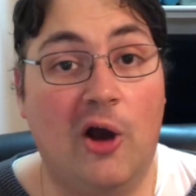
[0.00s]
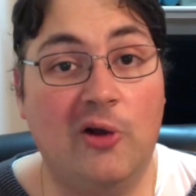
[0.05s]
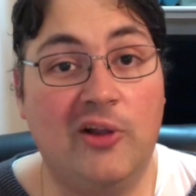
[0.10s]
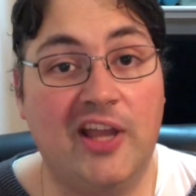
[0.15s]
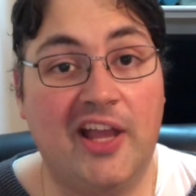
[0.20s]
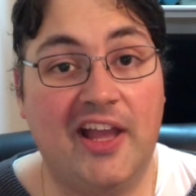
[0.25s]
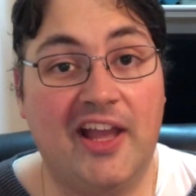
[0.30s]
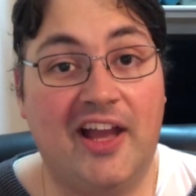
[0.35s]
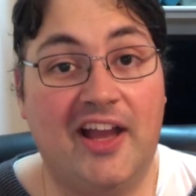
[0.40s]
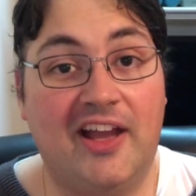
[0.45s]

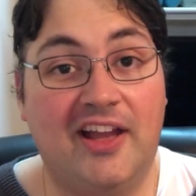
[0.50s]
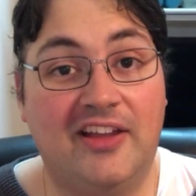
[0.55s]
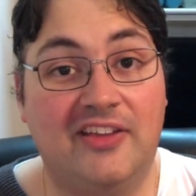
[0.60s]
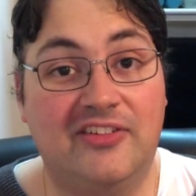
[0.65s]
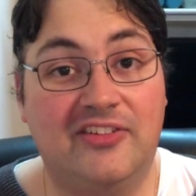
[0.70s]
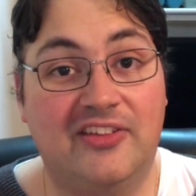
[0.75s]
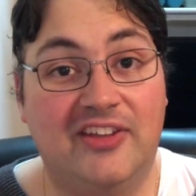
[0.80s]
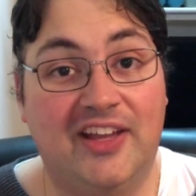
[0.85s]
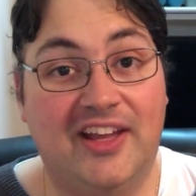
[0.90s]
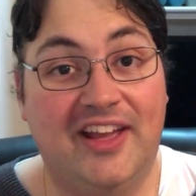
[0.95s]
Okay,
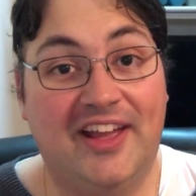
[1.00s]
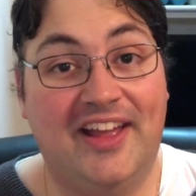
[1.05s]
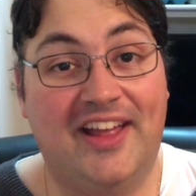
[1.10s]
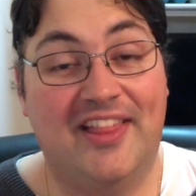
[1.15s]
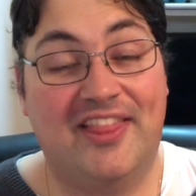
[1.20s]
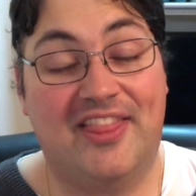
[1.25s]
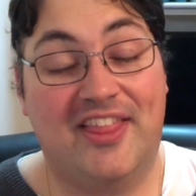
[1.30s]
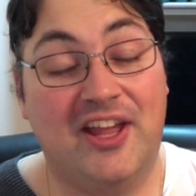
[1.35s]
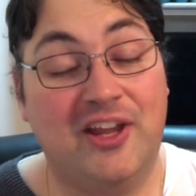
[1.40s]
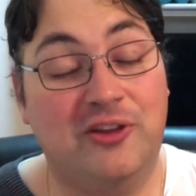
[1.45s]
guys,
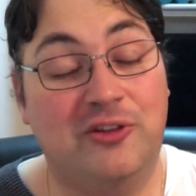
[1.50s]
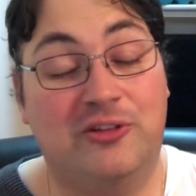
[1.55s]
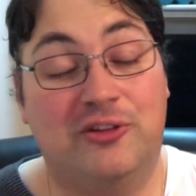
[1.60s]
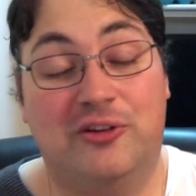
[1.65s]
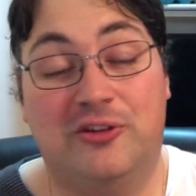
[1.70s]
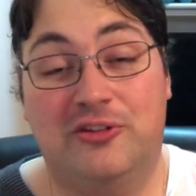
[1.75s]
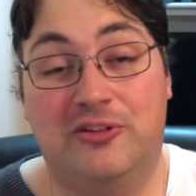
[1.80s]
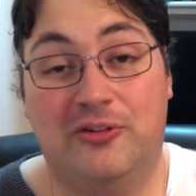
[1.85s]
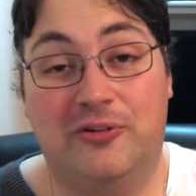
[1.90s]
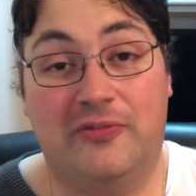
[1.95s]
thank you
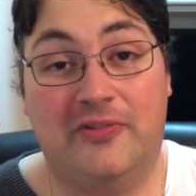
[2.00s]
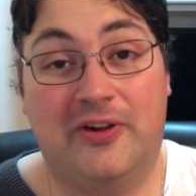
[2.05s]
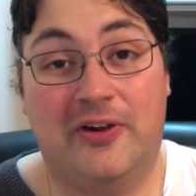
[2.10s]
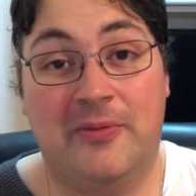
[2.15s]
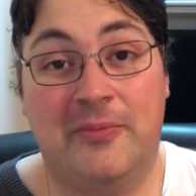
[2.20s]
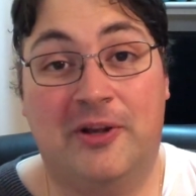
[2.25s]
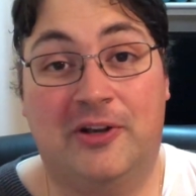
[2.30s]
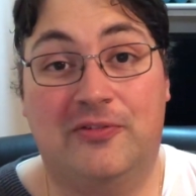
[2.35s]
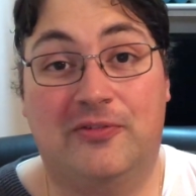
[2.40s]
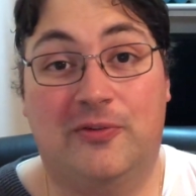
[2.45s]
so
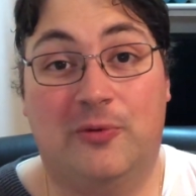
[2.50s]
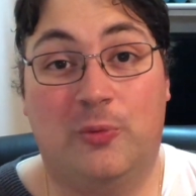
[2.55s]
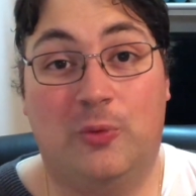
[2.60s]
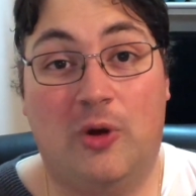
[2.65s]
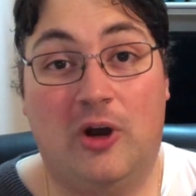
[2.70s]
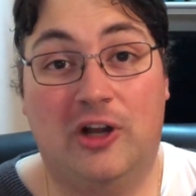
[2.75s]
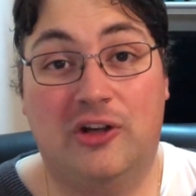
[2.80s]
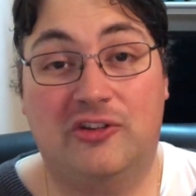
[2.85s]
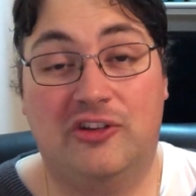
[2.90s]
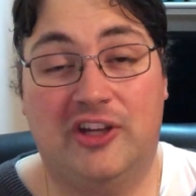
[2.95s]
very much for
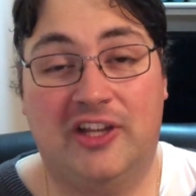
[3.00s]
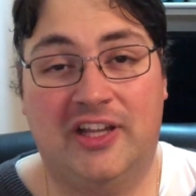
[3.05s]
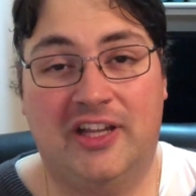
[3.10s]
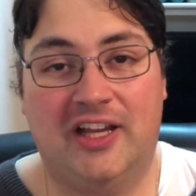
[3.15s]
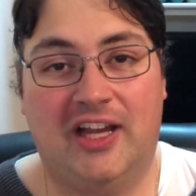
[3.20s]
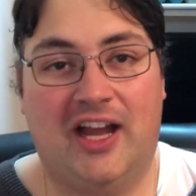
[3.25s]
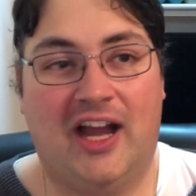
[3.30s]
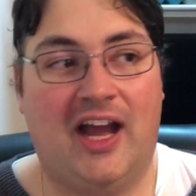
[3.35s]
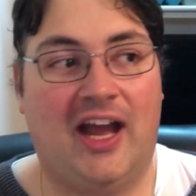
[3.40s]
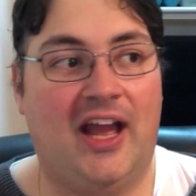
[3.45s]
watching.